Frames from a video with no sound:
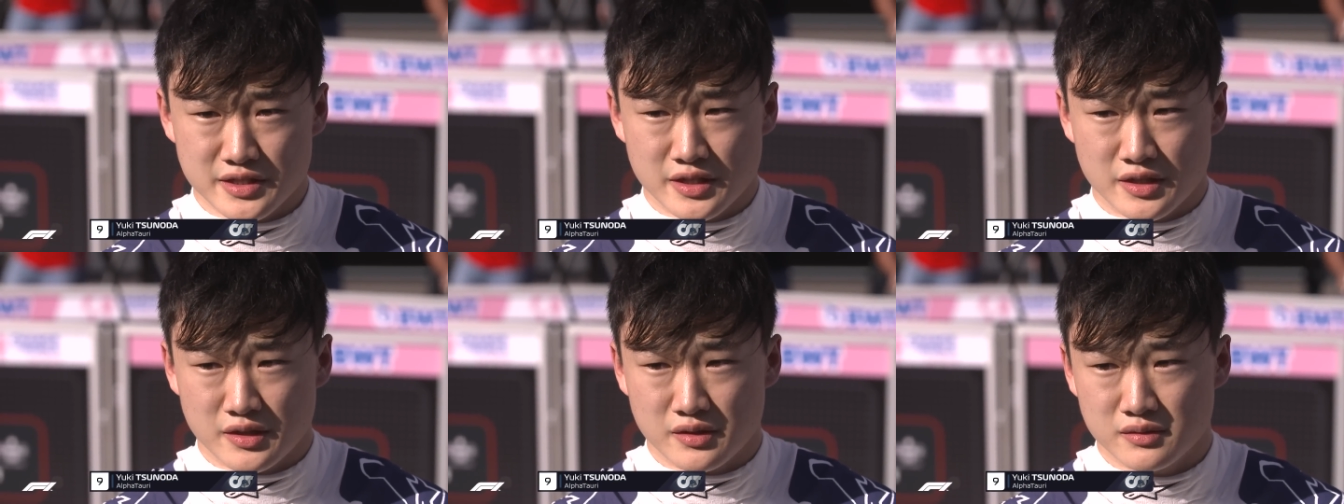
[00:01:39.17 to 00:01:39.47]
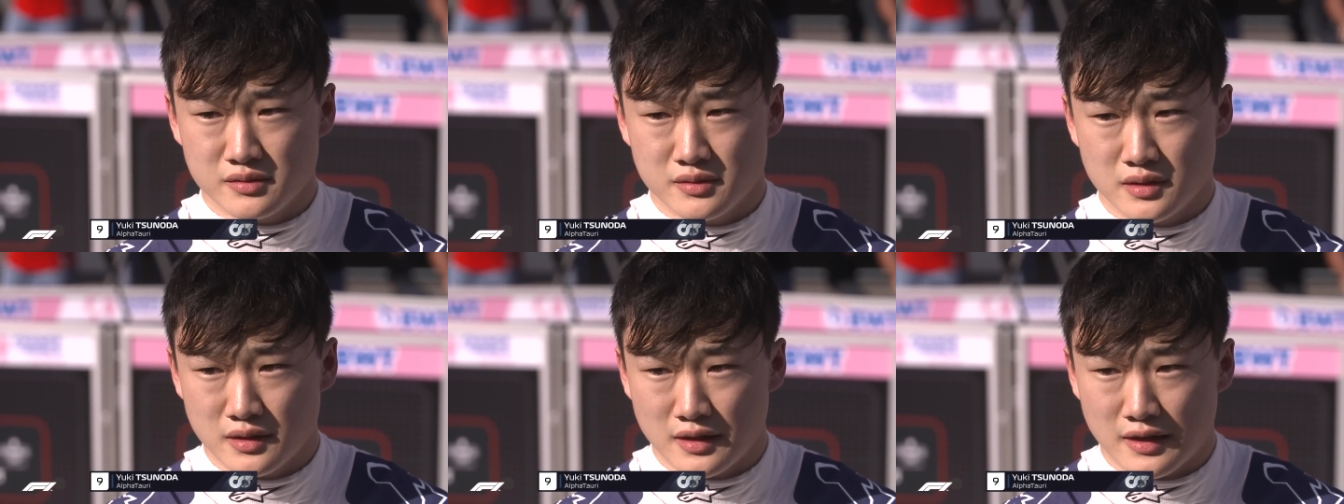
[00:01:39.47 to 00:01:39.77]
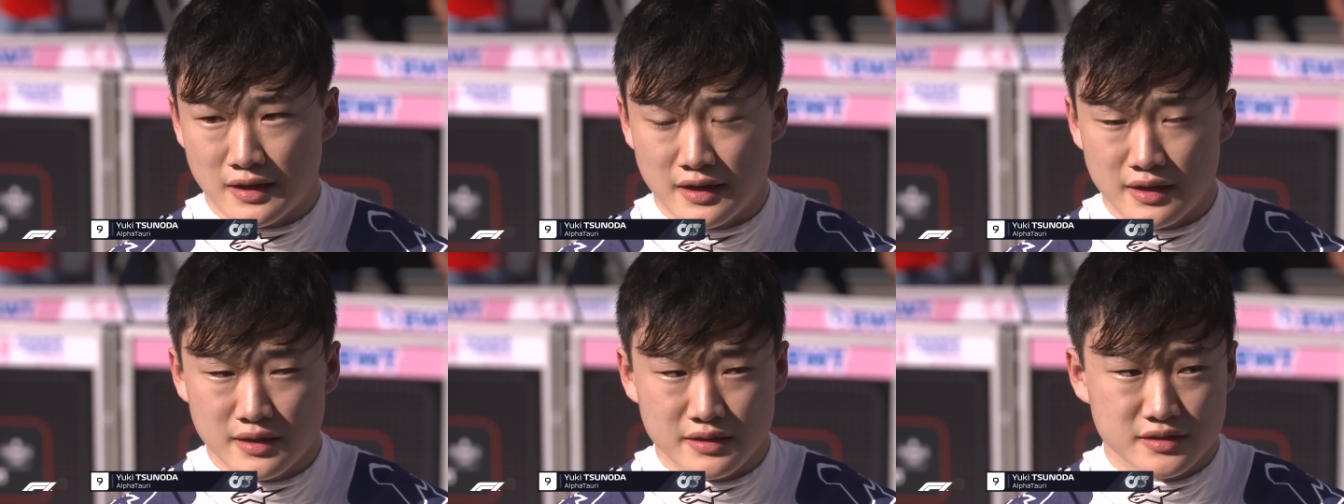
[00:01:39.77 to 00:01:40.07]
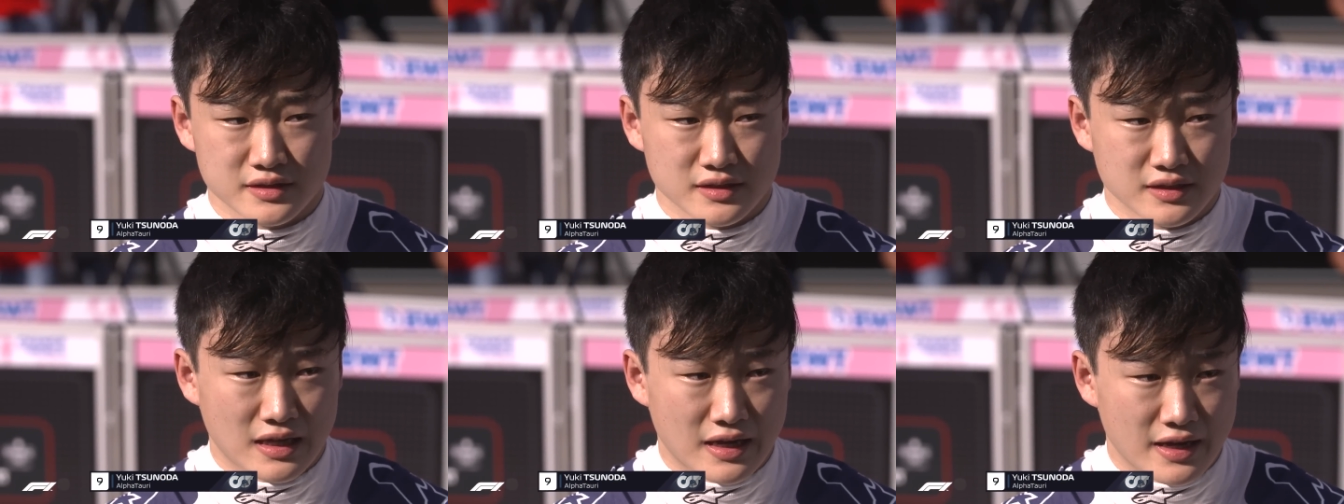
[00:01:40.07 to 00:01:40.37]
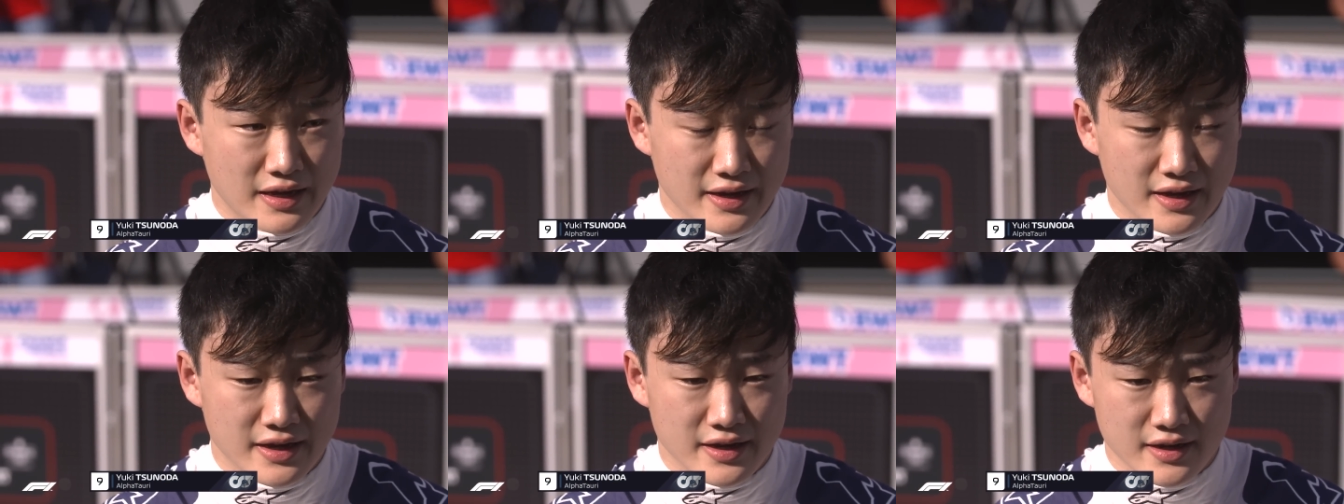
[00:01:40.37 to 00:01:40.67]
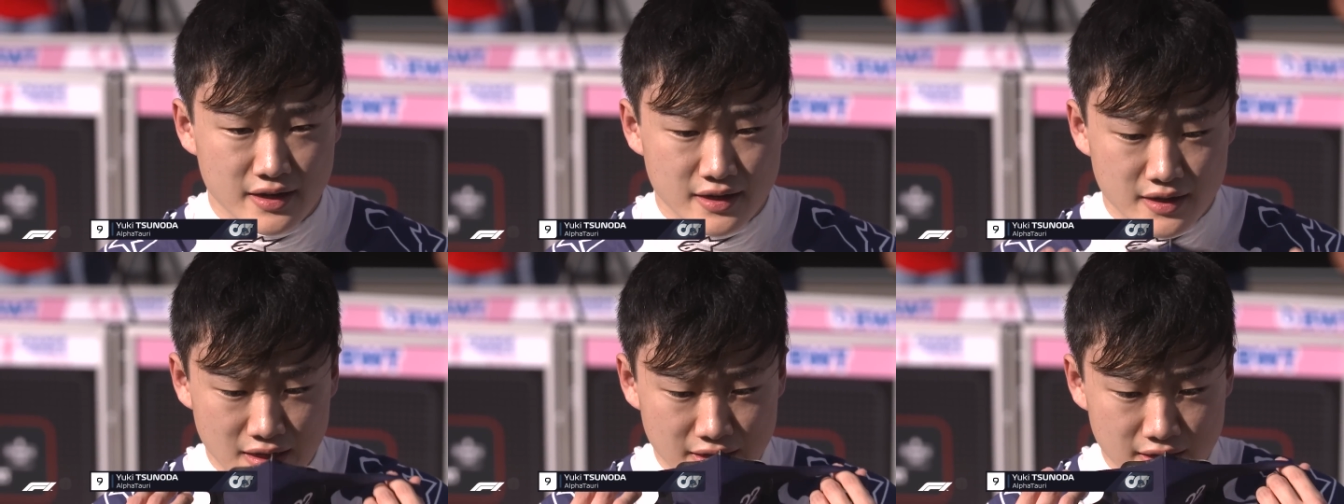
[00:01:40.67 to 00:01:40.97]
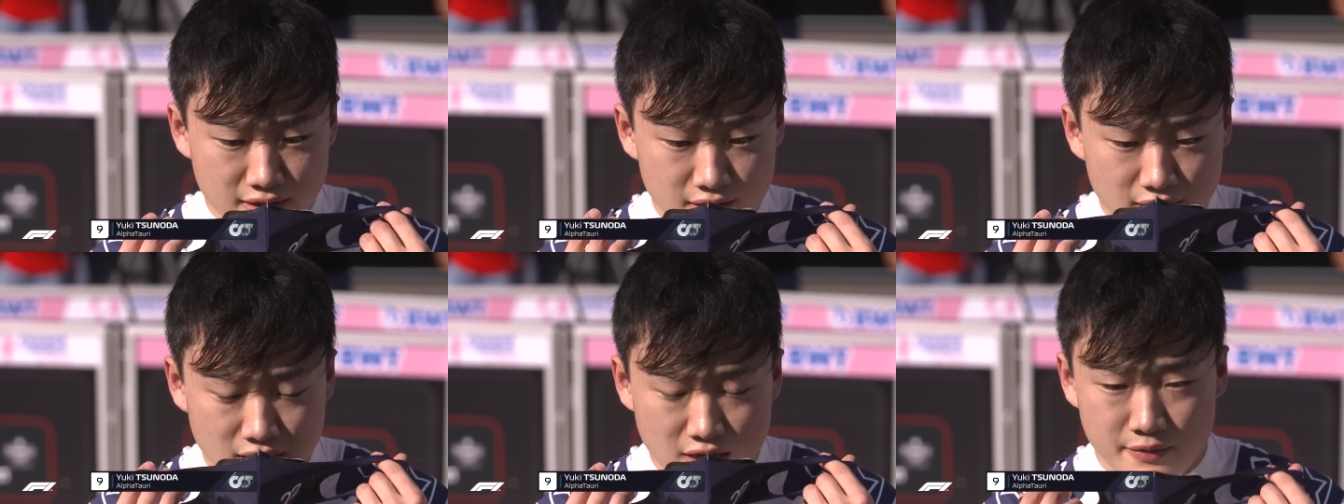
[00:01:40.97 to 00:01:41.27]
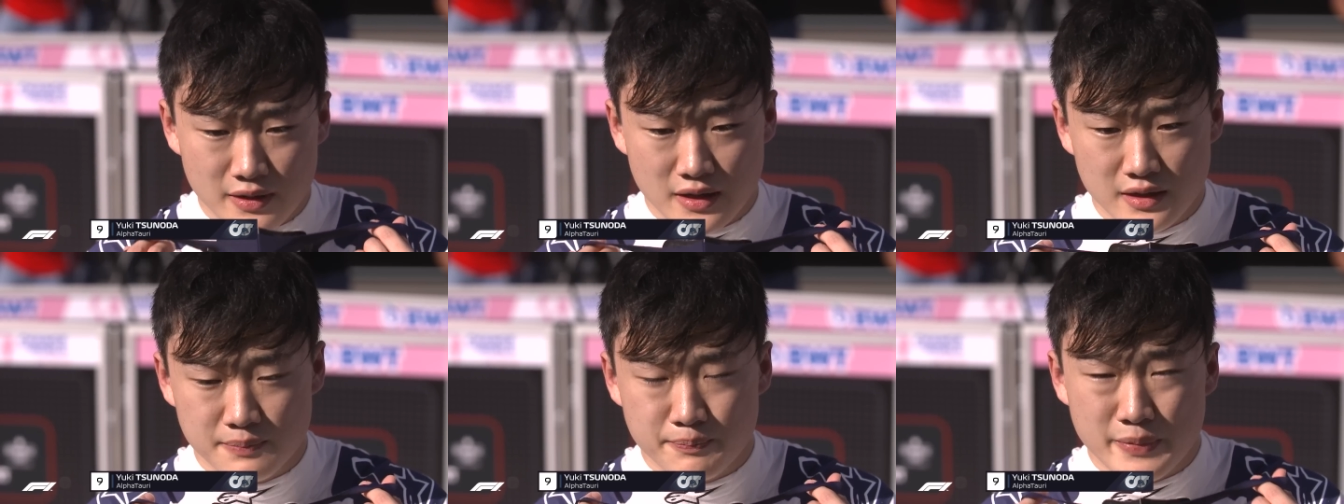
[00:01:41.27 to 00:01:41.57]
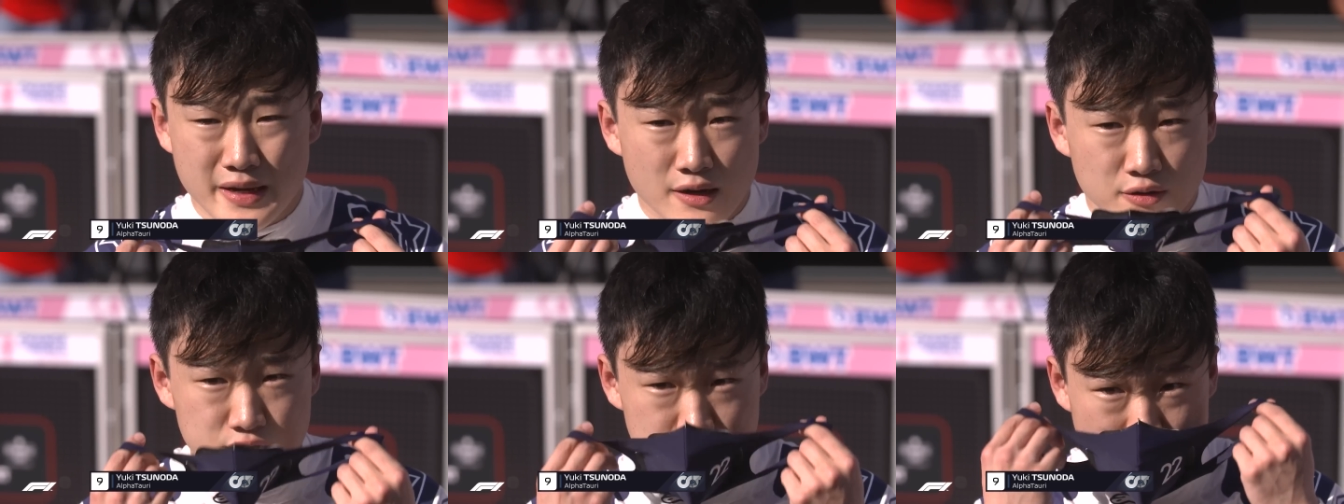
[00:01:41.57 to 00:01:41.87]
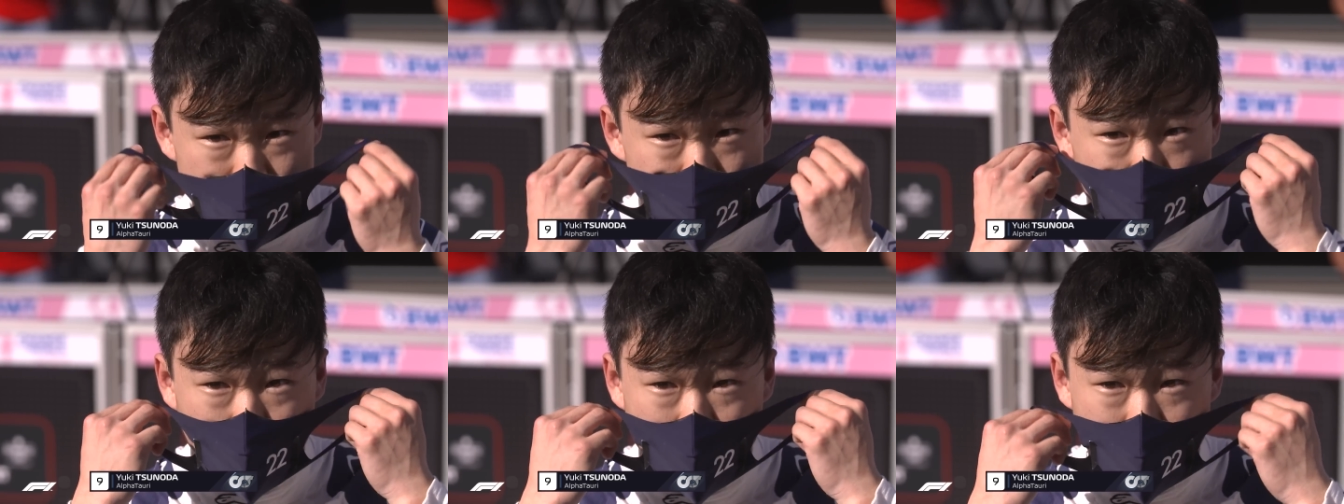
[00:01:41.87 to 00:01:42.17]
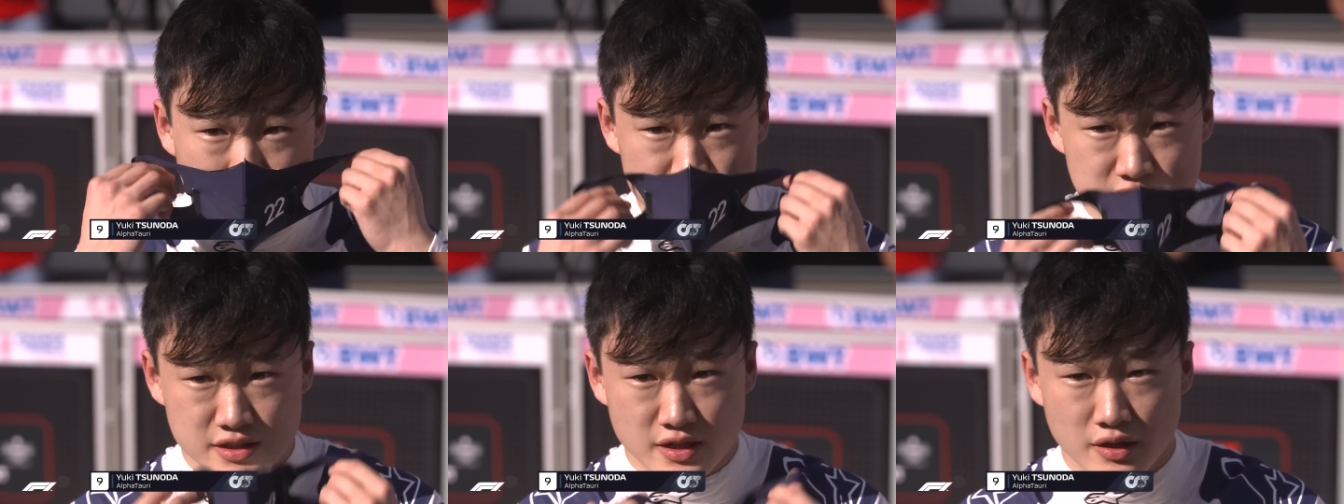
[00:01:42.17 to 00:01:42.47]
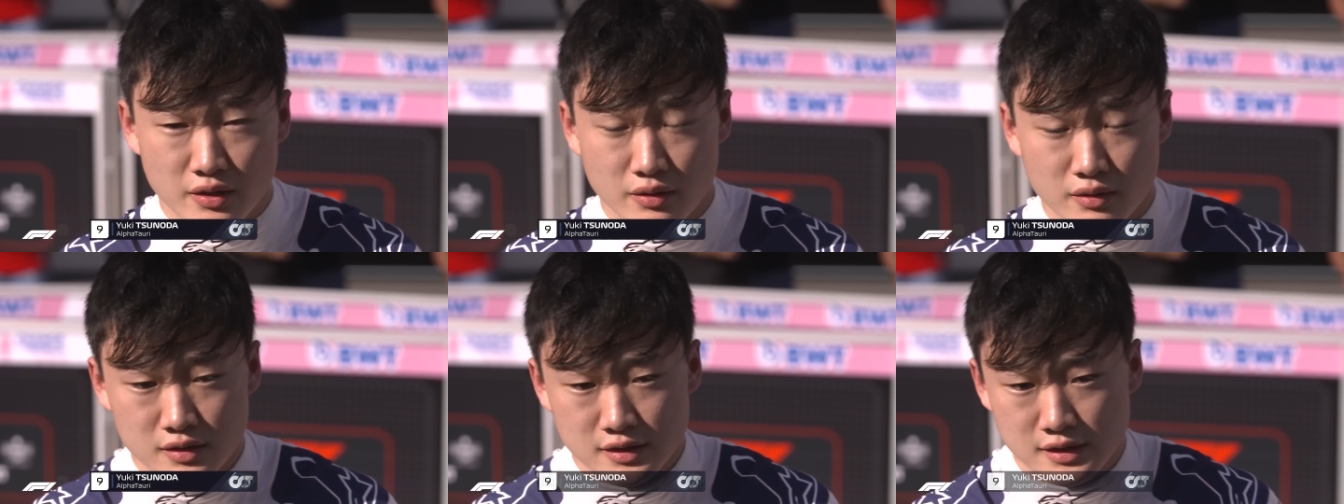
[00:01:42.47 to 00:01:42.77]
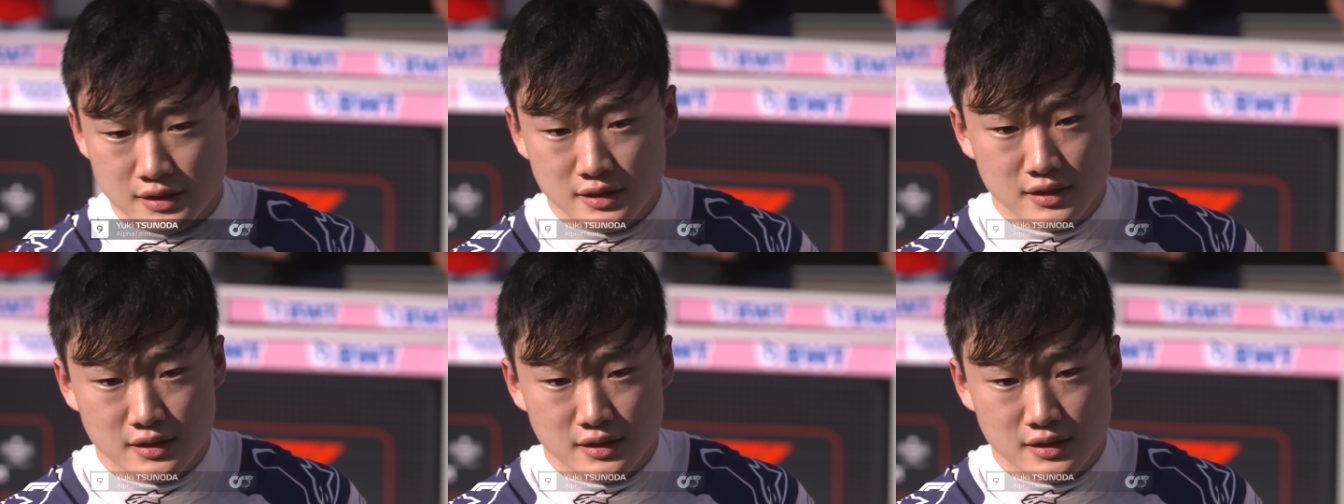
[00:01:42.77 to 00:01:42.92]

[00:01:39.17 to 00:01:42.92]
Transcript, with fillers: You know, I I had a I'm gonna have a penalty anyway, so.